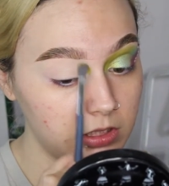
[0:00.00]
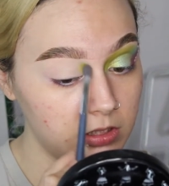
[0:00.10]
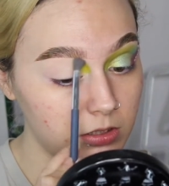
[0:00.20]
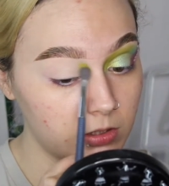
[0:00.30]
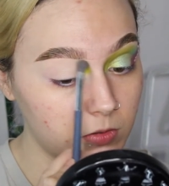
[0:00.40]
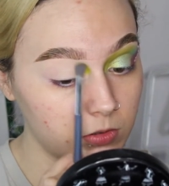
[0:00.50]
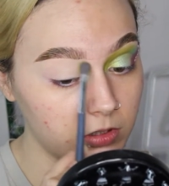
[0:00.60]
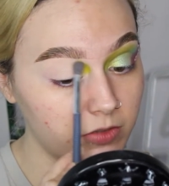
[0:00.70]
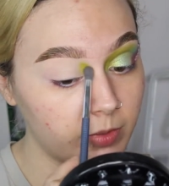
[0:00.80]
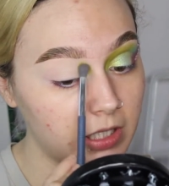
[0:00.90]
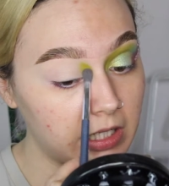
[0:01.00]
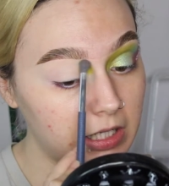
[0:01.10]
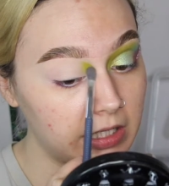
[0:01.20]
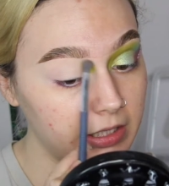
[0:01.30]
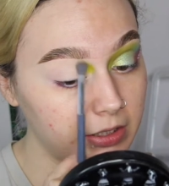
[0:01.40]
inner corner of my
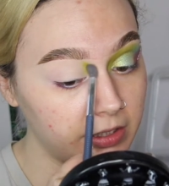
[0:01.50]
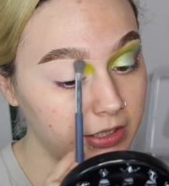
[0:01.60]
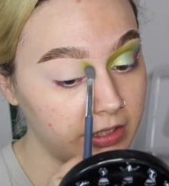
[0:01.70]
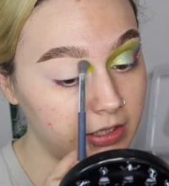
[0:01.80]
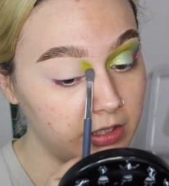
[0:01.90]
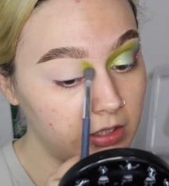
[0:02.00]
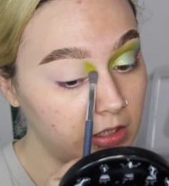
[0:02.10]
eye area,